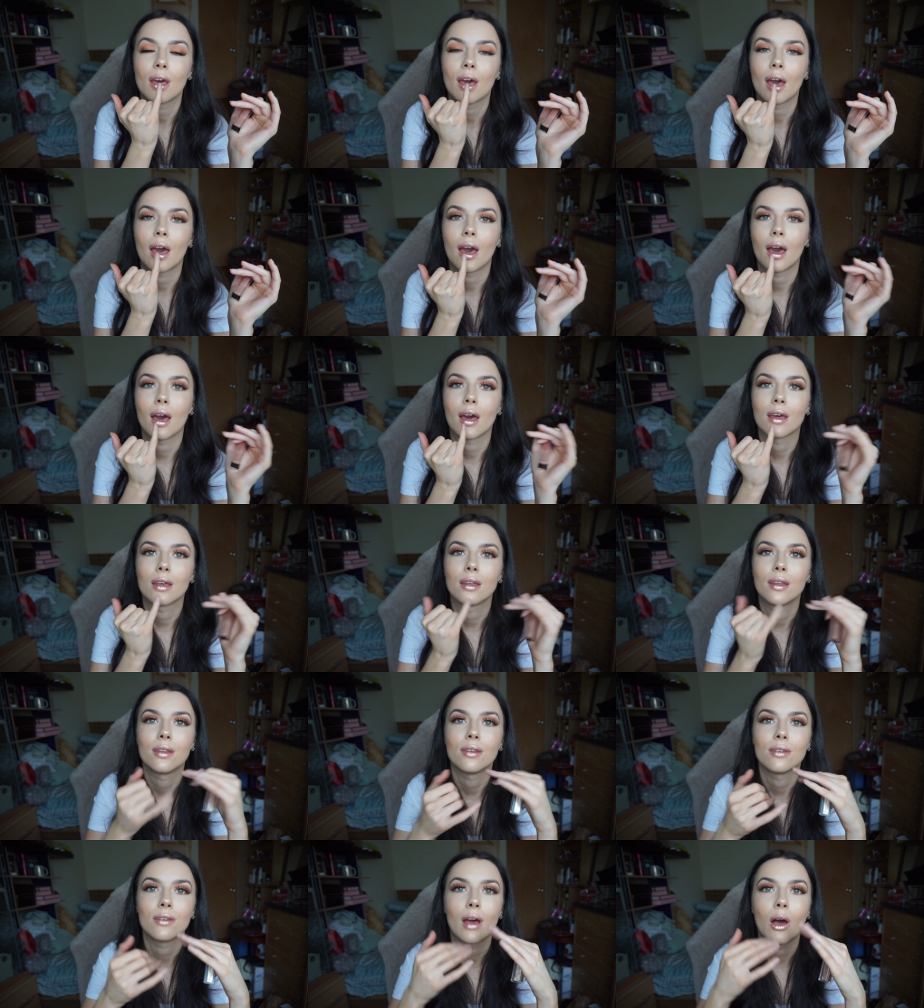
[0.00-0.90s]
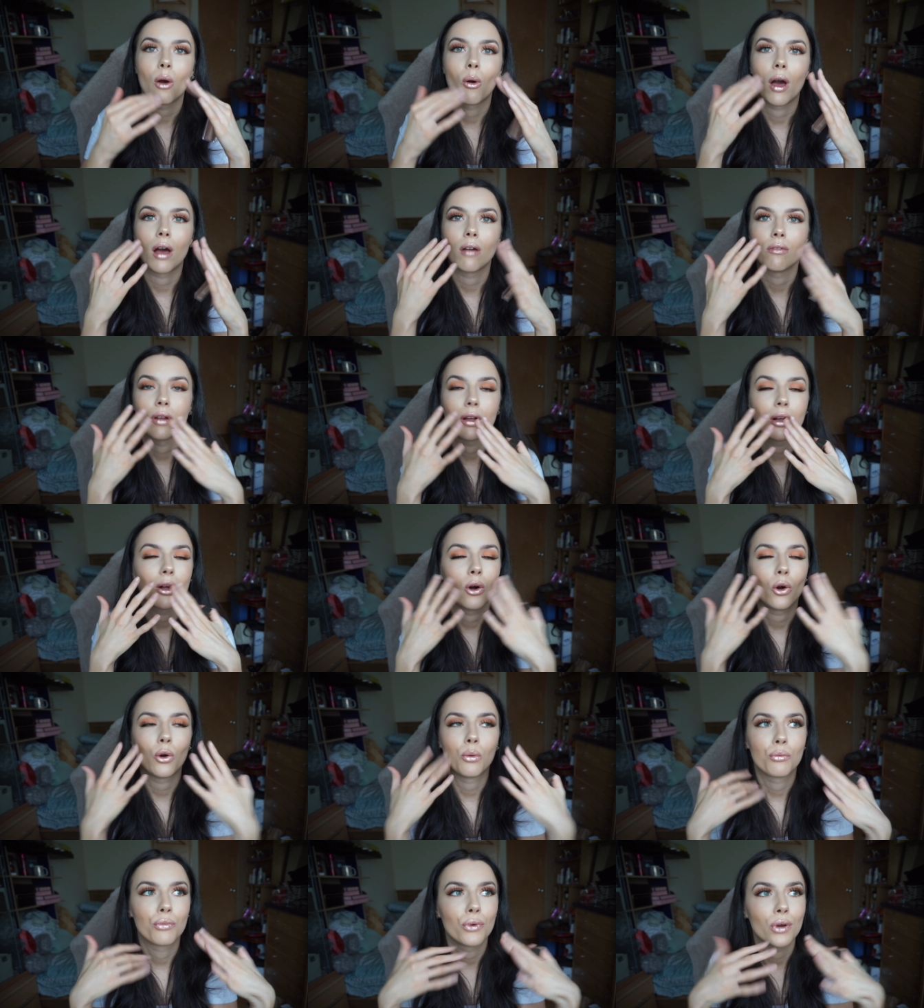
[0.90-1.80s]
and I'll have like an
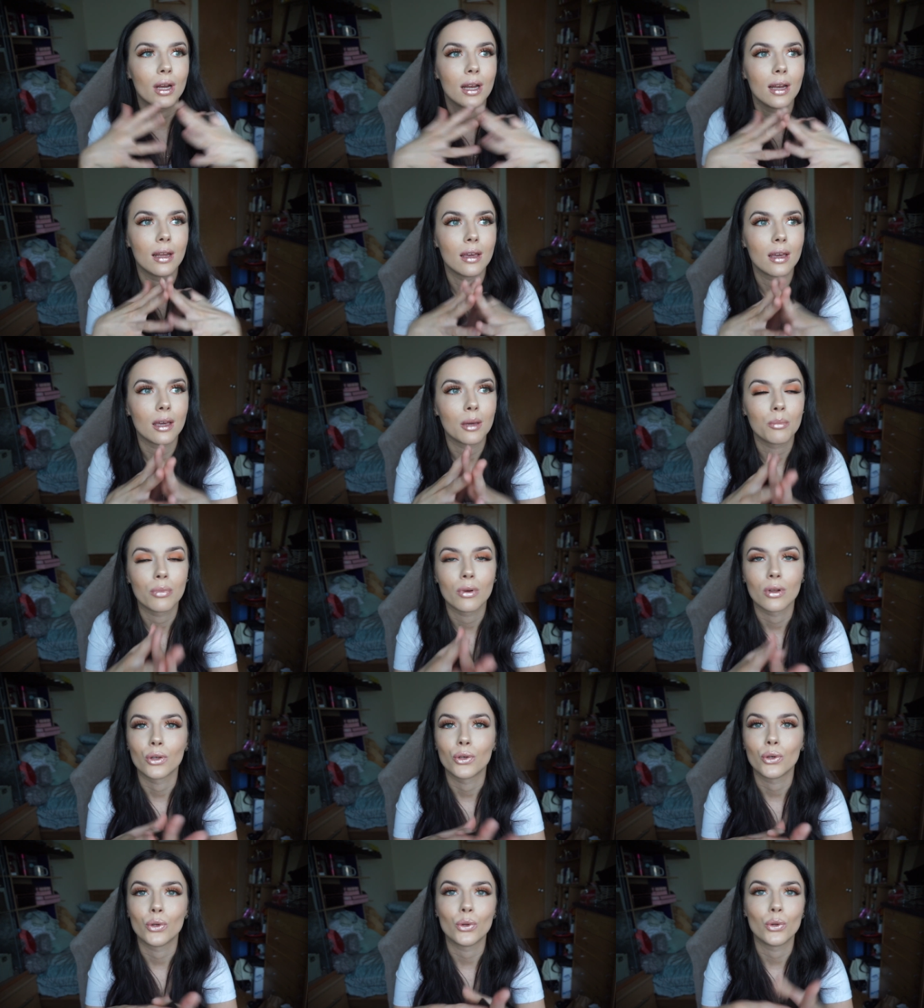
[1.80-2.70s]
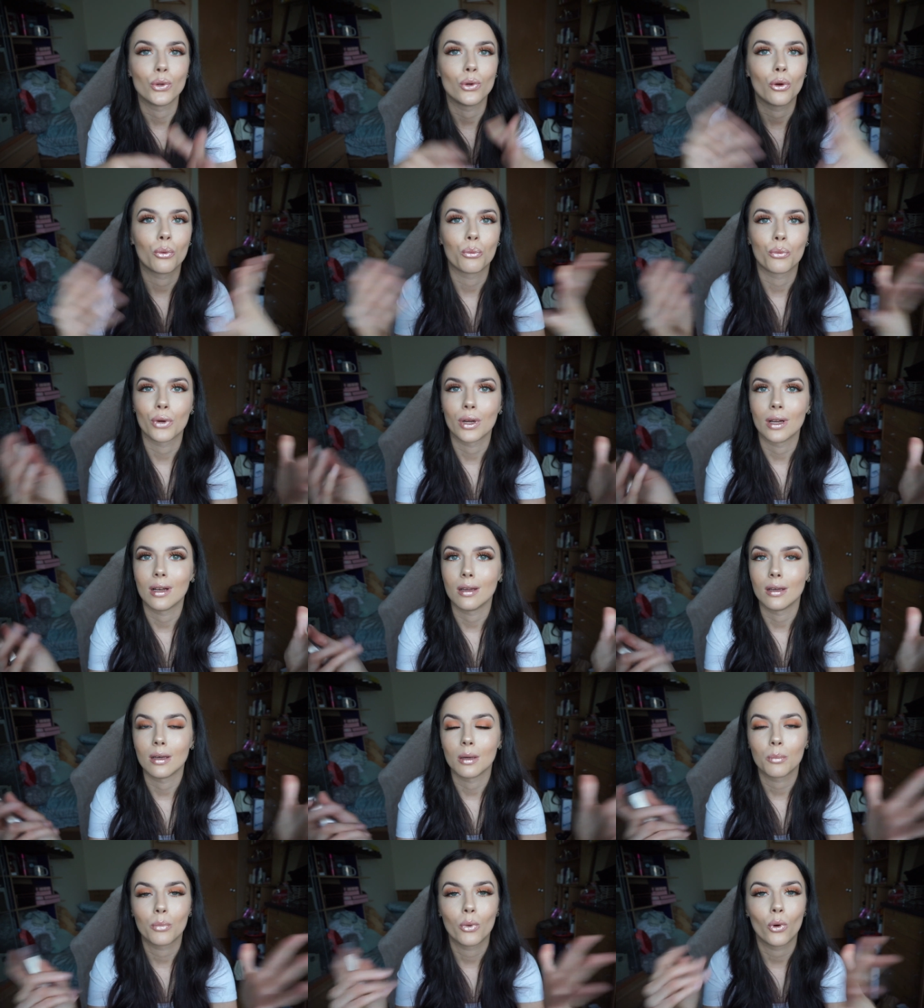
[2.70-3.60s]
ombre lip, a nude ombre
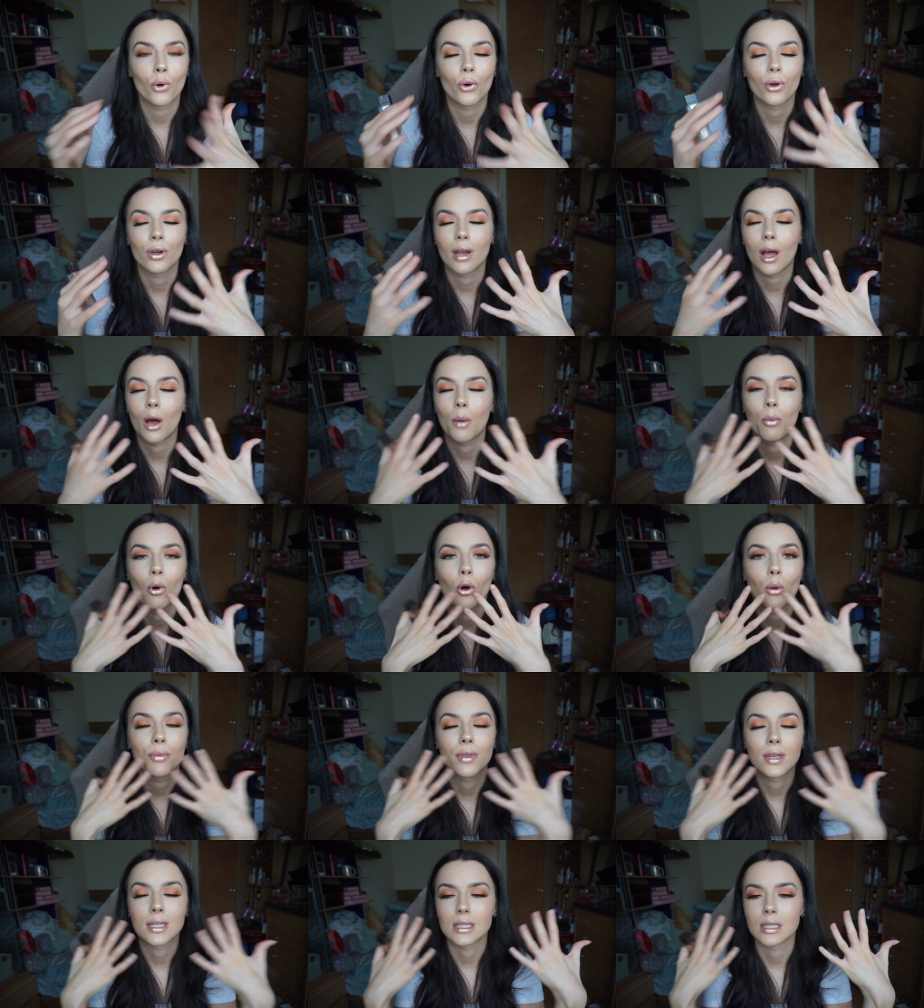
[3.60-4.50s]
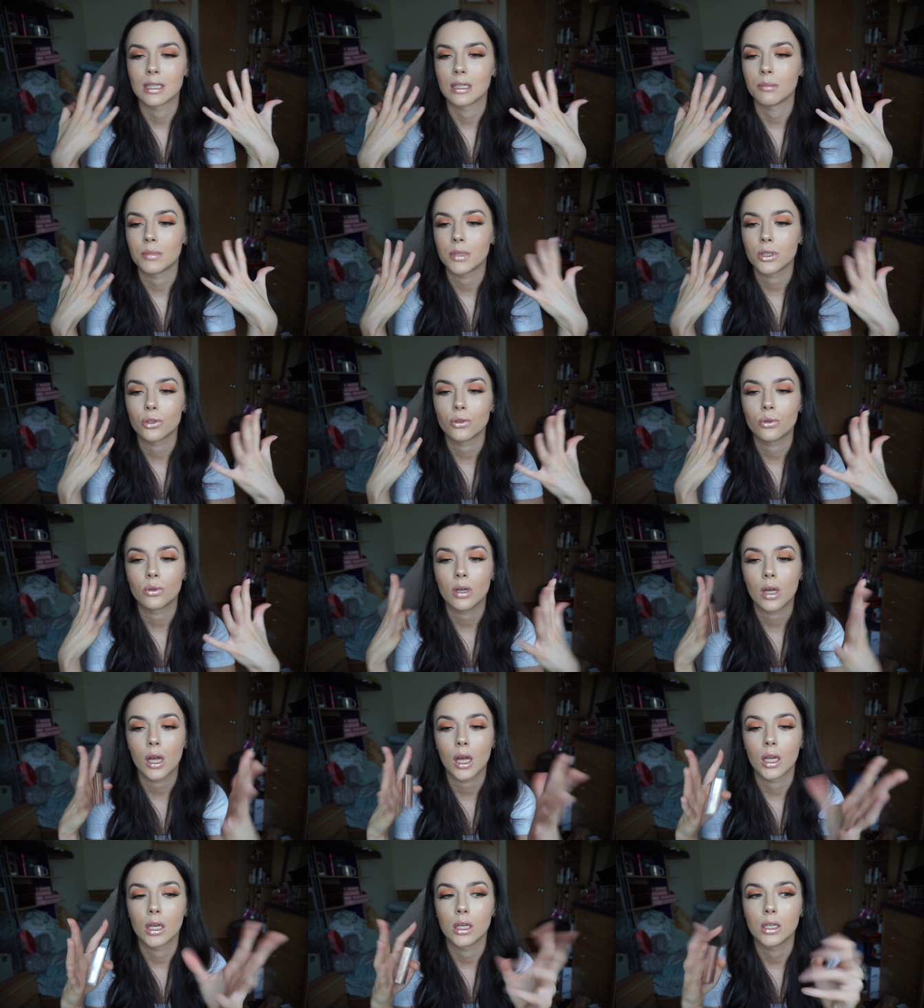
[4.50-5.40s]
lip and I'll pop this in the middle
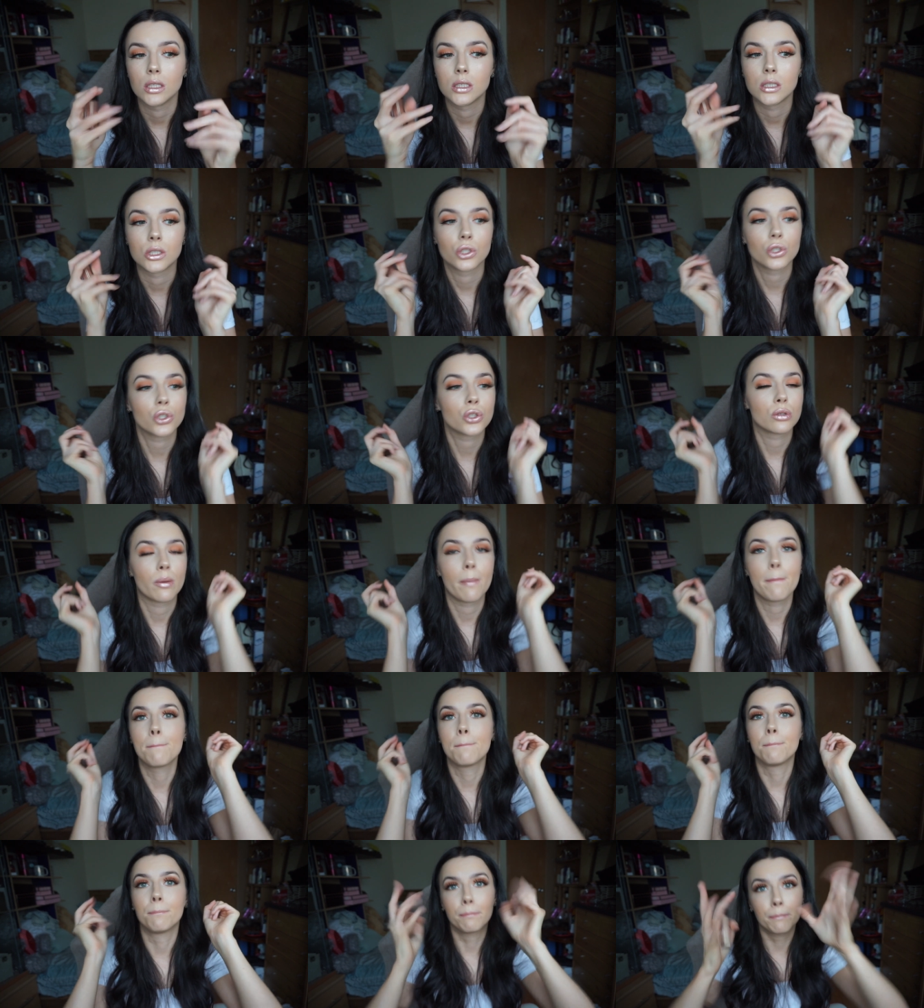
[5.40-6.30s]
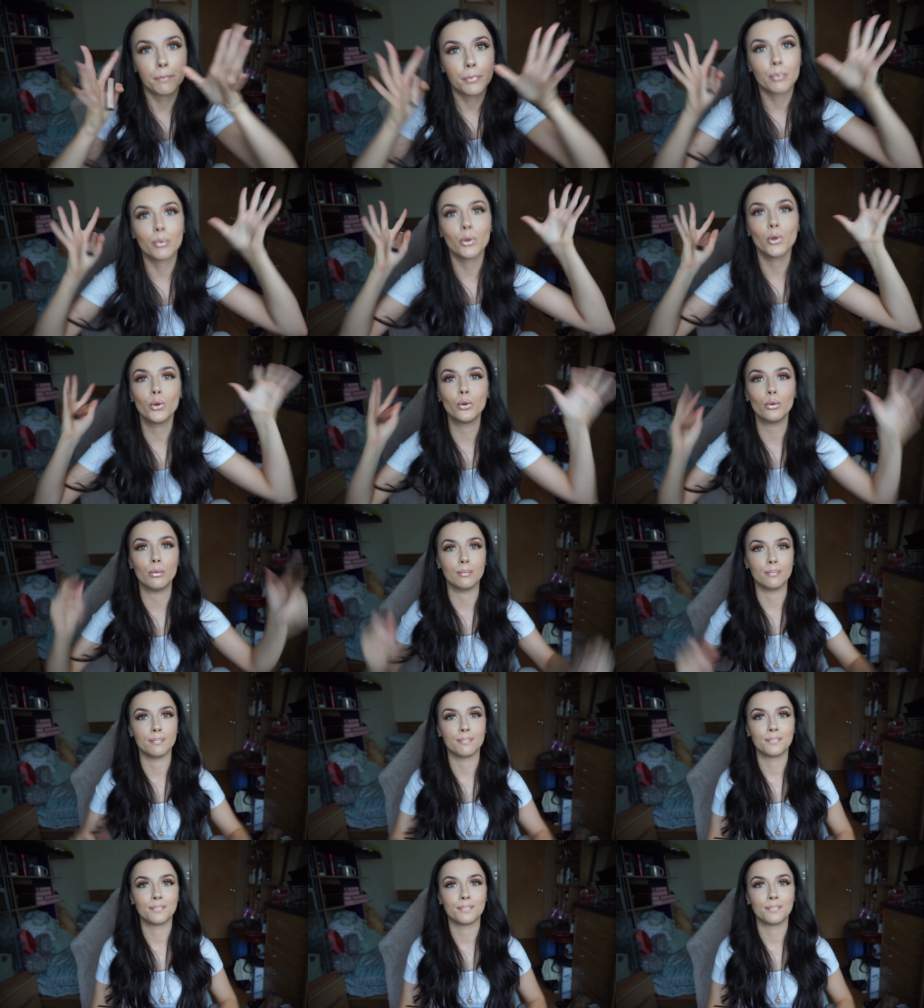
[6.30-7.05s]
and it's just a boom